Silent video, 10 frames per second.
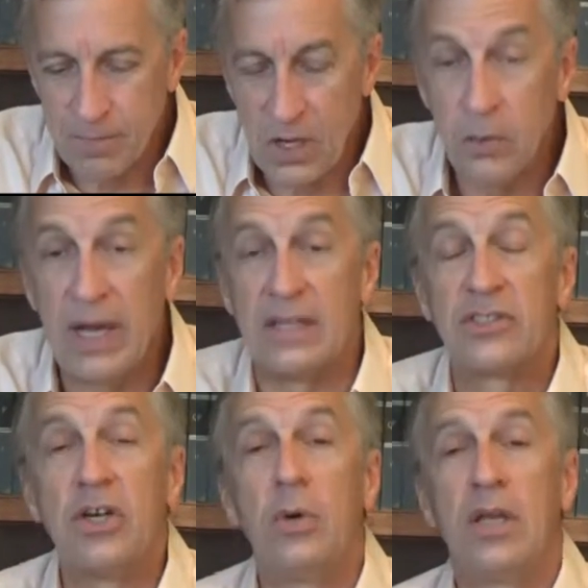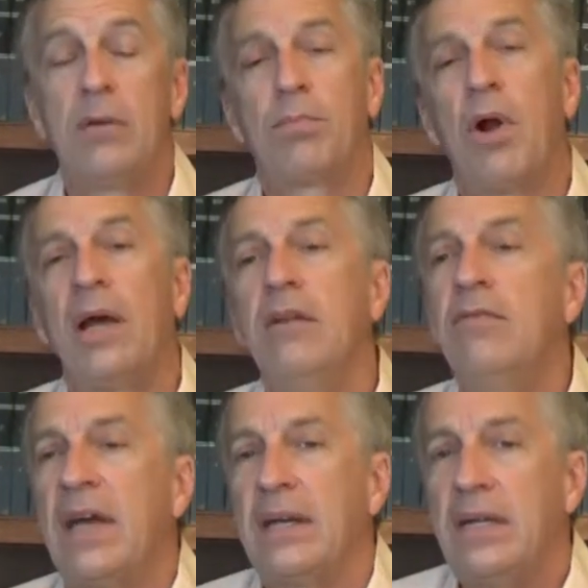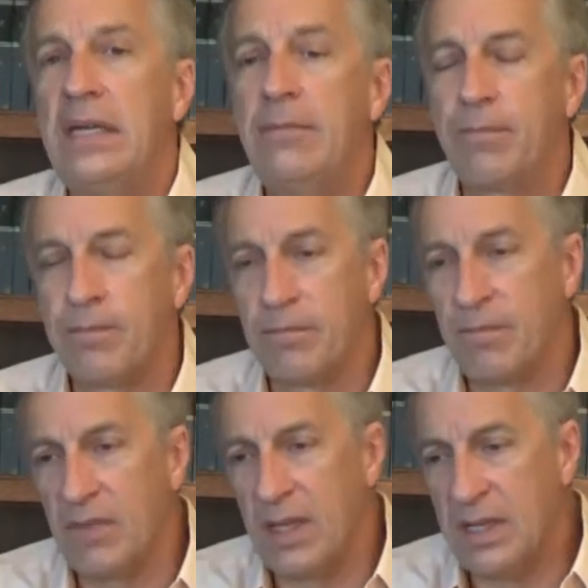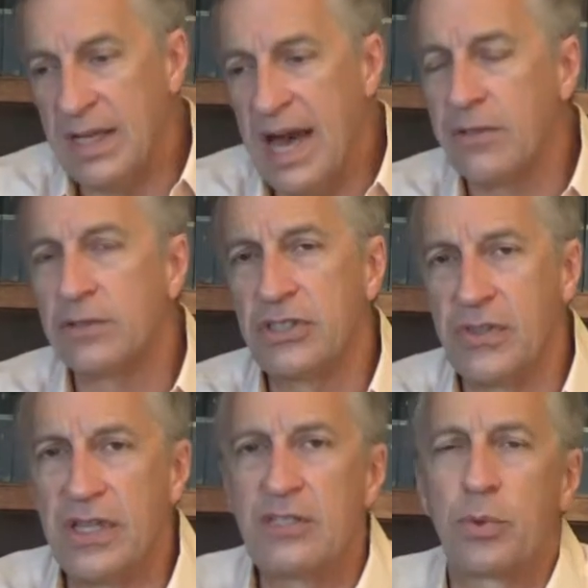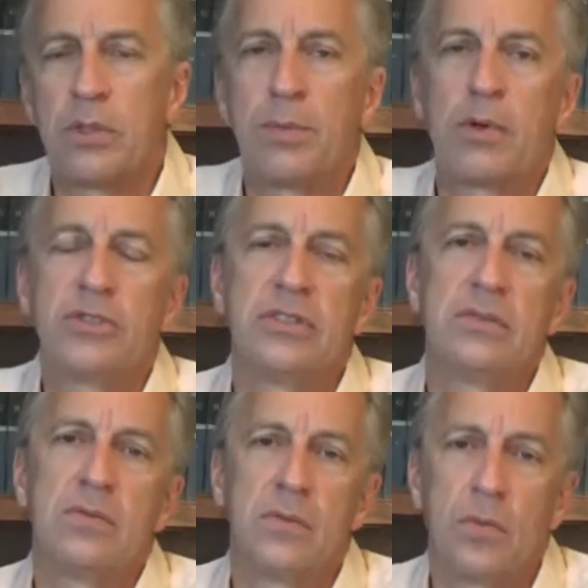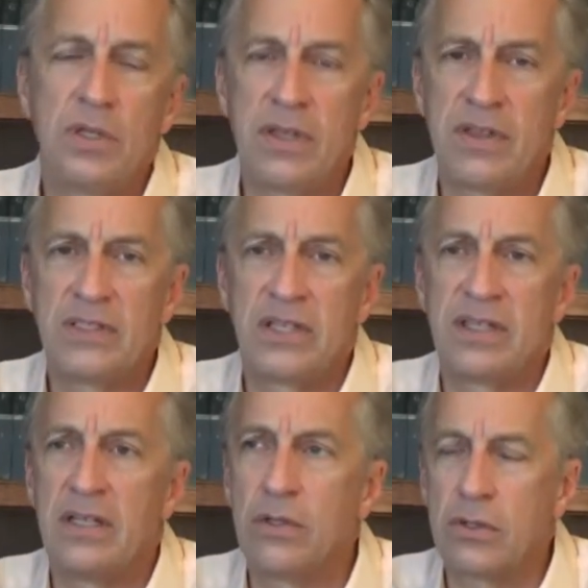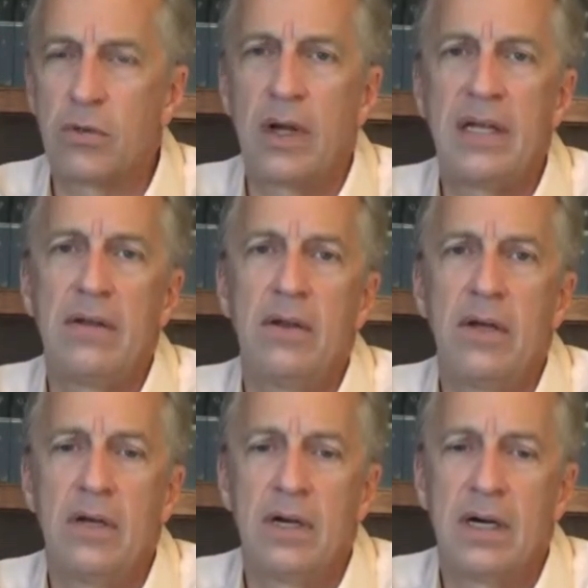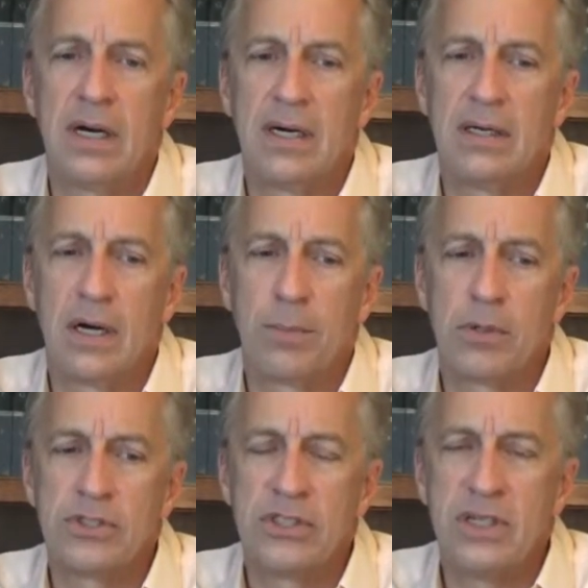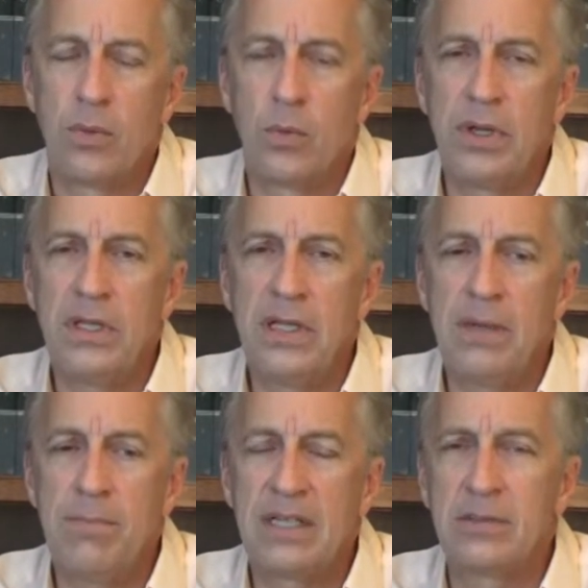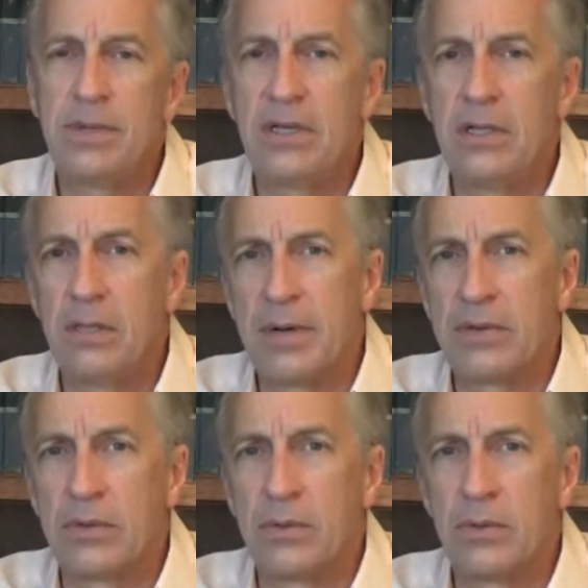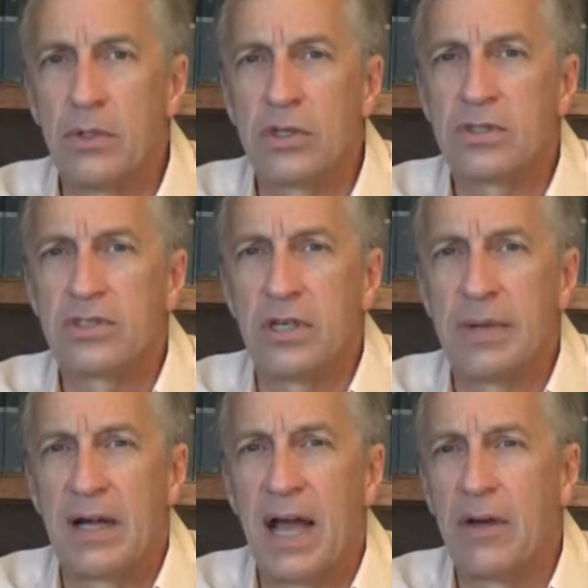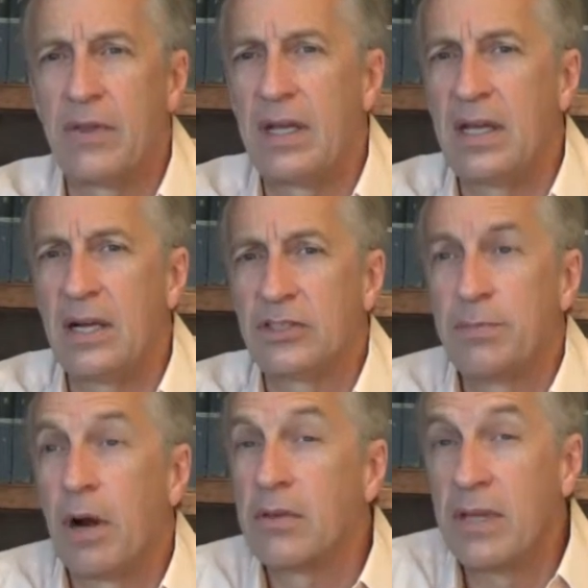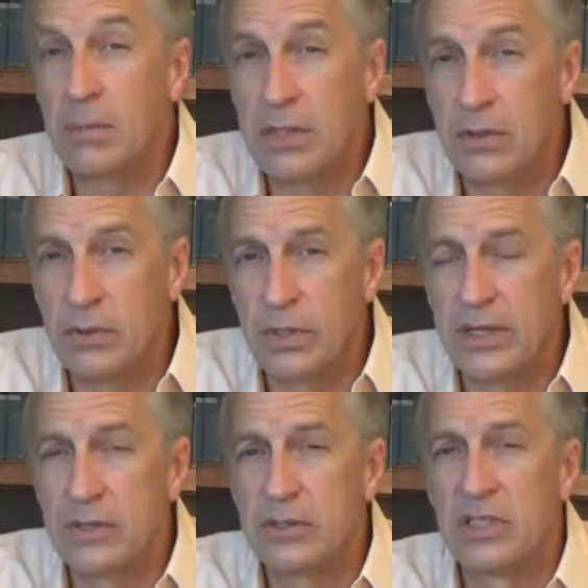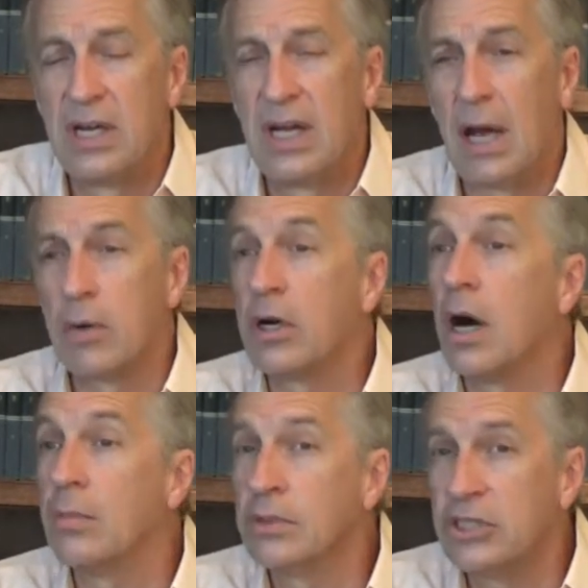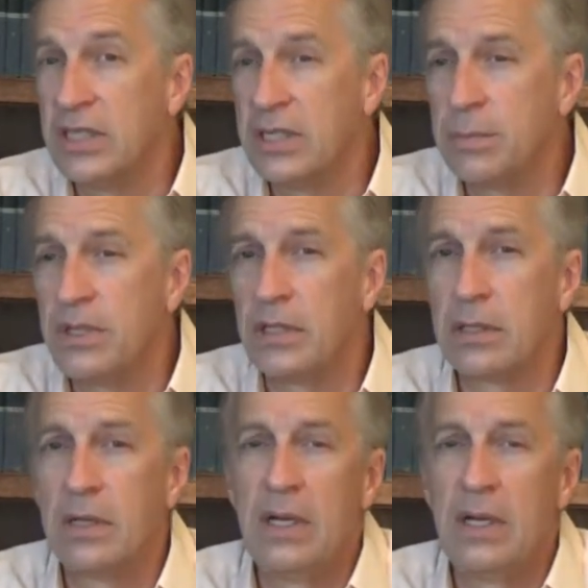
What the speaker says: Okay, so in pride and vanity, yeah, there's the things where the person really thinks that they look great, a person that really makes a big deal about their own looks, about how smart they appear to others, how accomplished they appear,